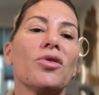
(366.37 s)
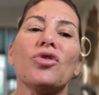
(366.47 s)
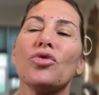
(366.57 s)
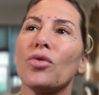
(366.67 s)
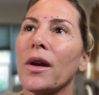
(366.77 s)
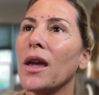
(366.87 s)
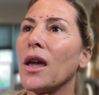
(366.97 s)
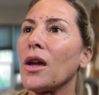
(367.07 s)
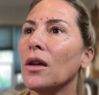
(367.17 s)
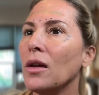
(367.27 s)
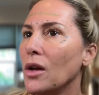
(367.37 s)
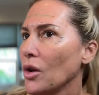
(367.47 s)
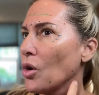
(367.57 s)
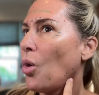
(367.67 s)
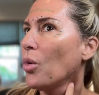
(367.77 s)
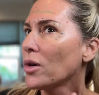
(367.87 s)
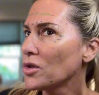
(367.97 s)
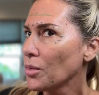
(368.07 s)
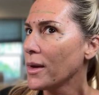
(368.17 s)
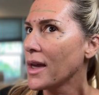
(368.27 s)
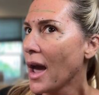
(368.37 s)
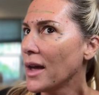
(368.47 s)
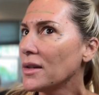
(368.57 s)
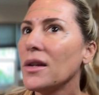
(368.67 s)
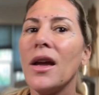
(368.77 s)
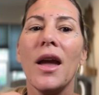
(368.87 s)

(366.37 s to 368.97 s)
stringy cords we get,